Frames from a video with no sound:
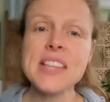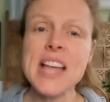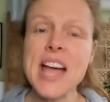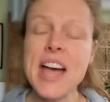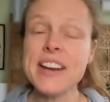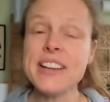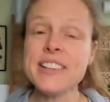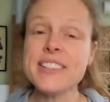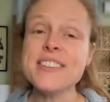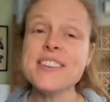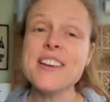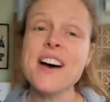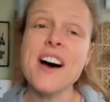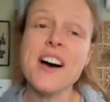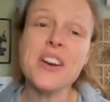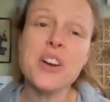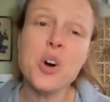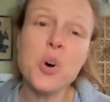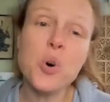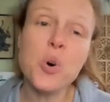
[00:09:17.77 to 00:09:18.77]
And it's
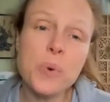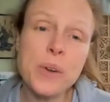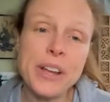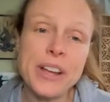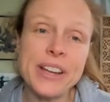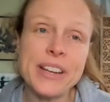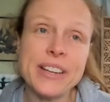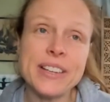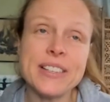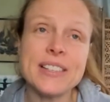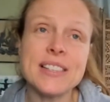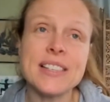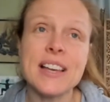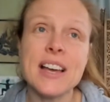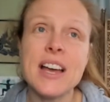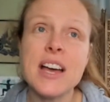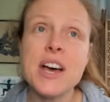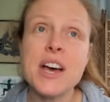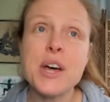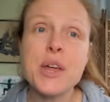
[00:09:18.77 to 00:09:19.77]
not always
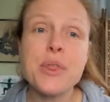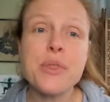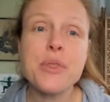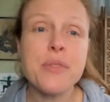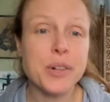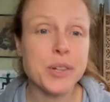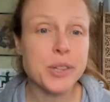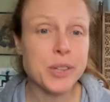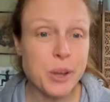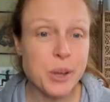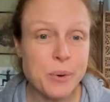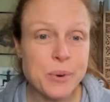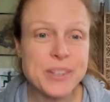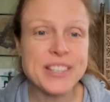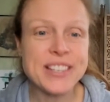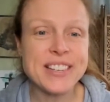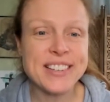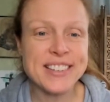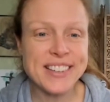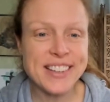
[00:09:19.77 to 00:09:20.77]
the
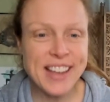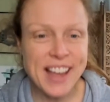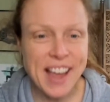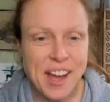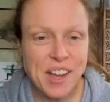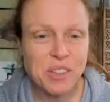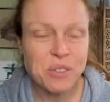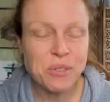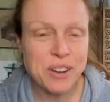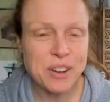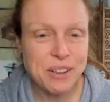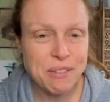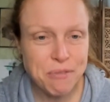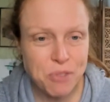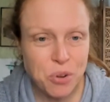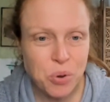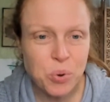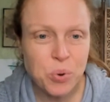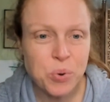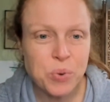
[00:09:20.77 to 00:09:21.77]
lowest calorie
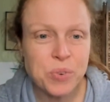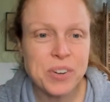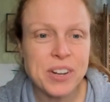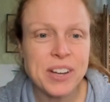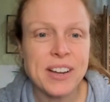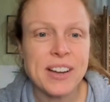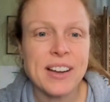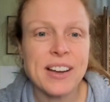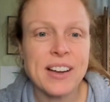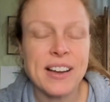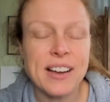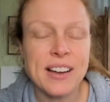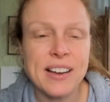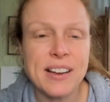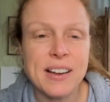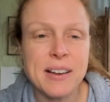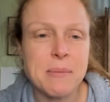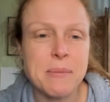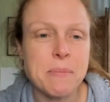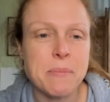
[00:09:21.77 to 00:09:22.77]
food.
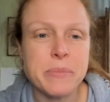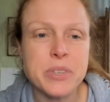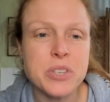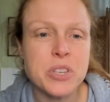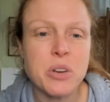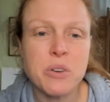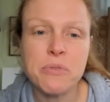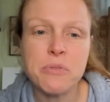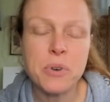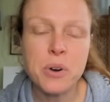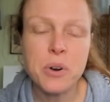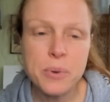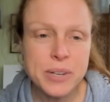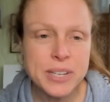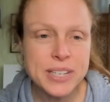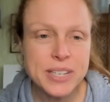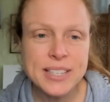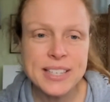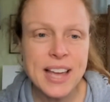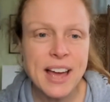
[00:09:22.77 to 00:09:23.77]
So if we're
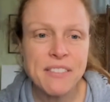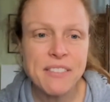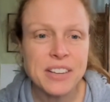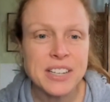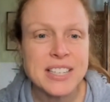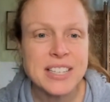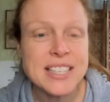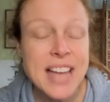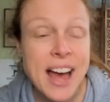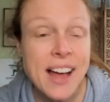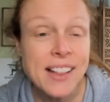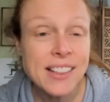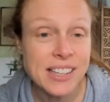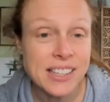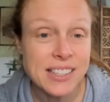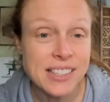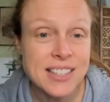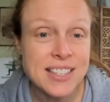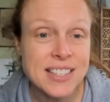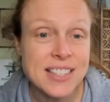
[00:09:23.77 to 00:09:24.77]
always having
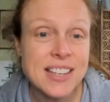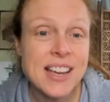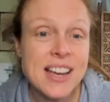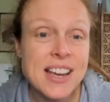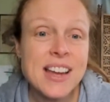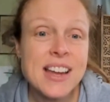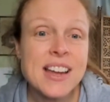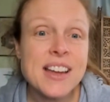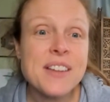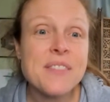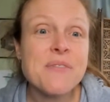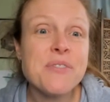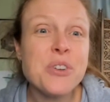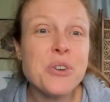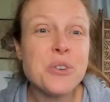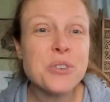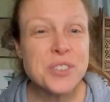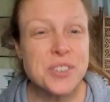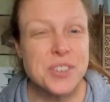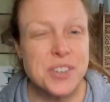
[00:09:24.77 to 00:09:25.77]
salads,
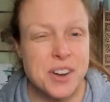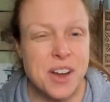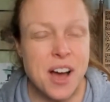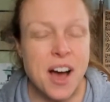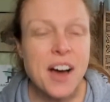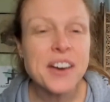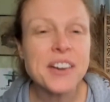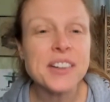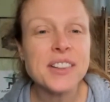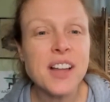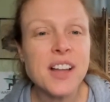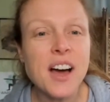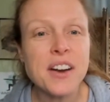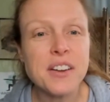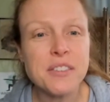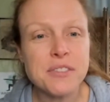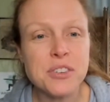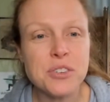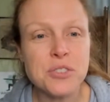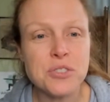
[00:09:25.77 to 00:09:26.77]
there's not a lot
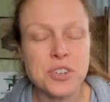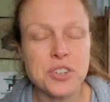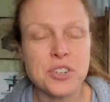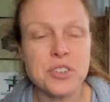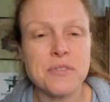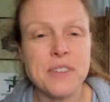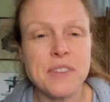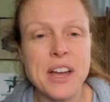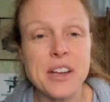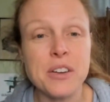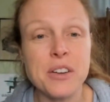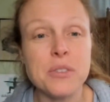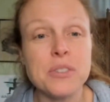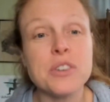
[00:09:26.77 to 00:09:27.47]
of nutritional value.